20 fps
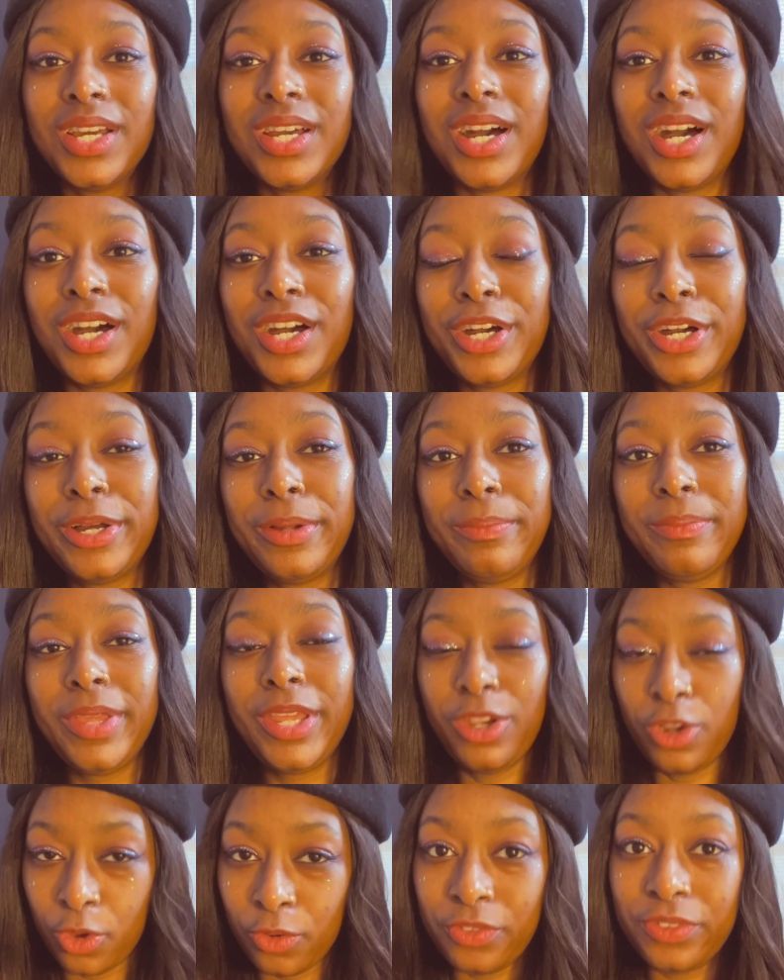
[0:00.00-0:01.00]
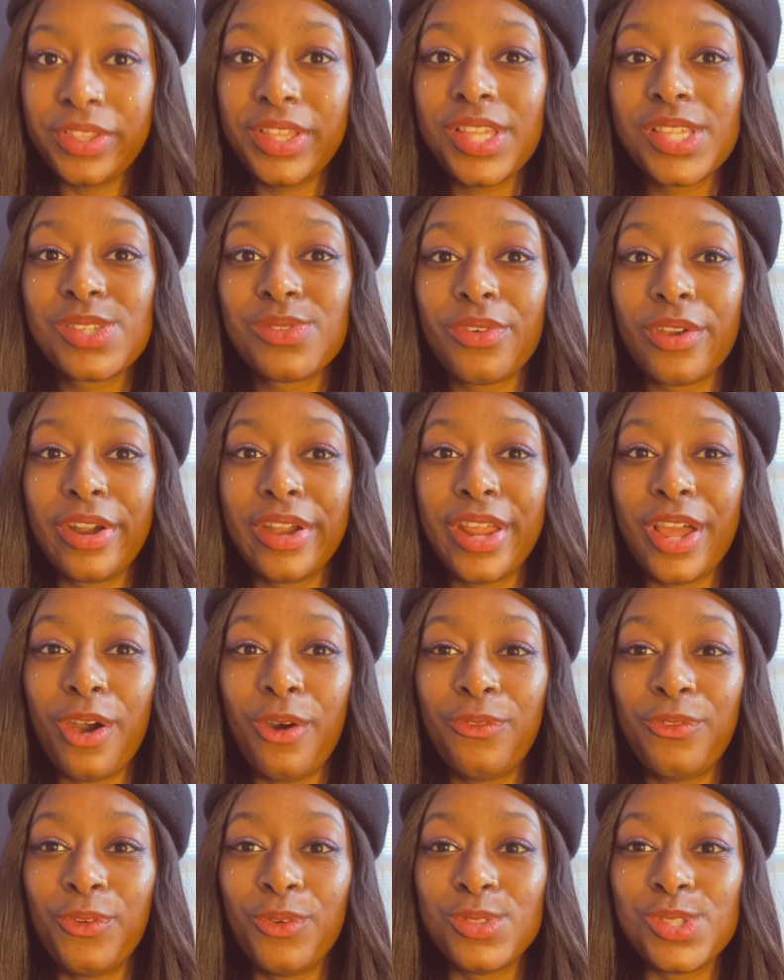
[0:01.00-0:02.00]
and hopefully it's very
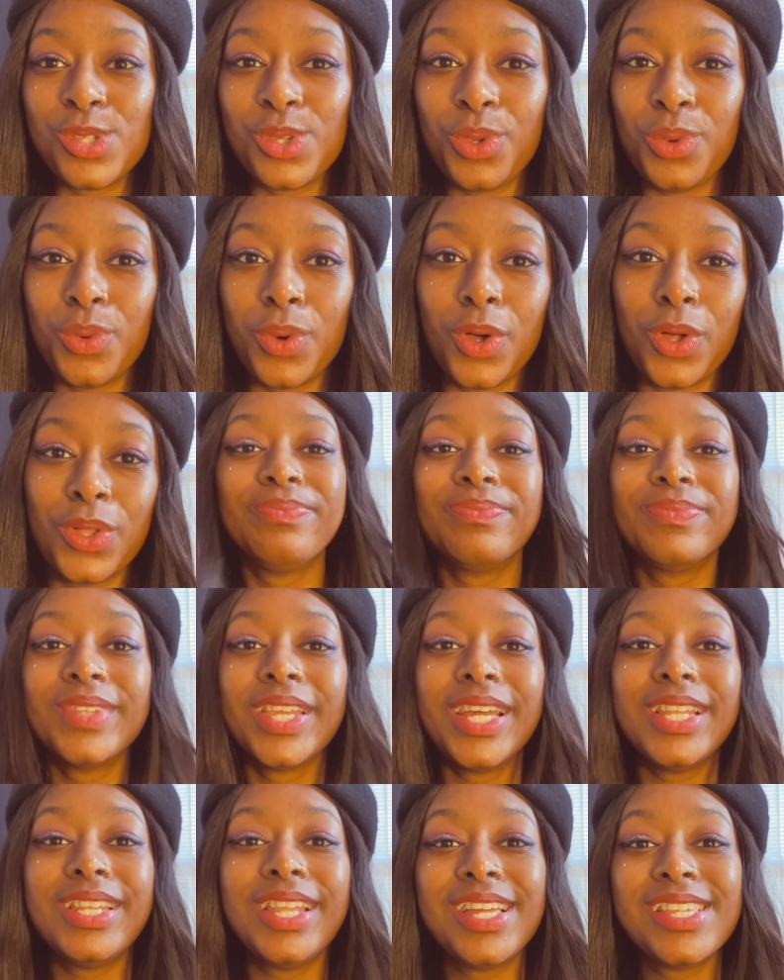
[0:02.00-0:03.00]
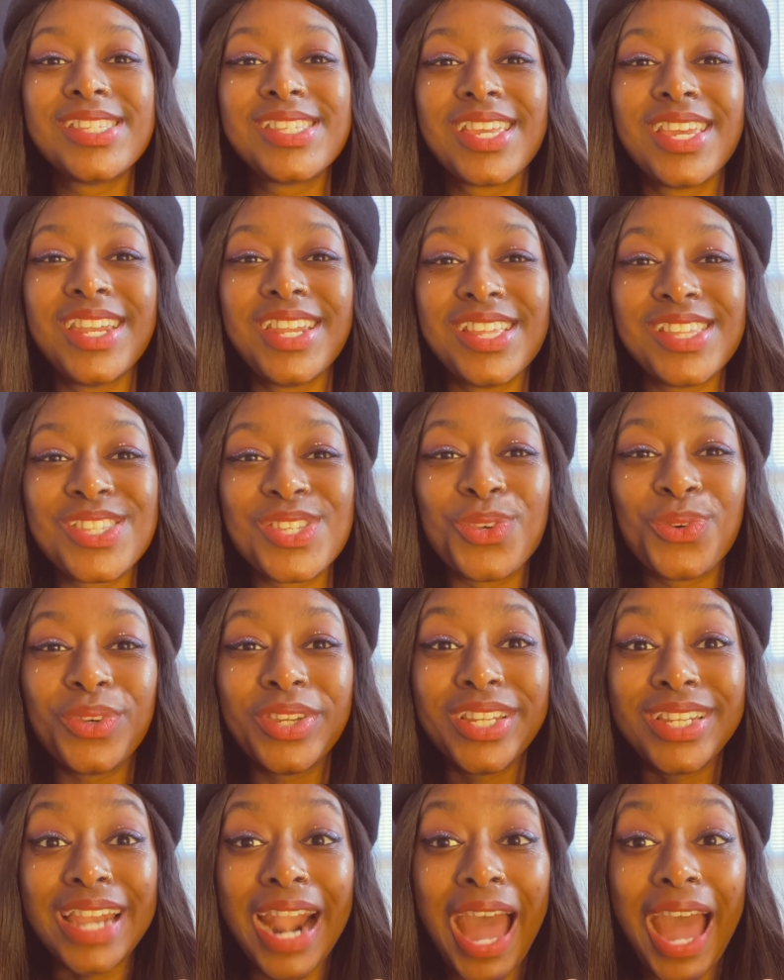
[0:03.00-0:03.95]
helpful to you all. Let's get into it.